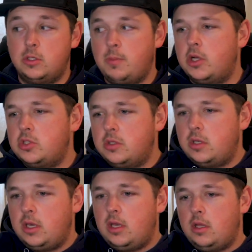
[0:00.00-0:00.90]

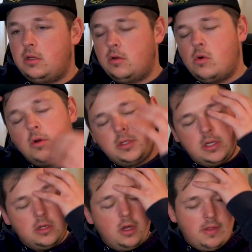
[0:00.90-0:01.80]
especially in
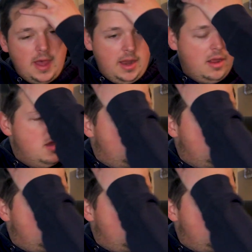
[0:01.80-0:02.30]
quarantine and all that,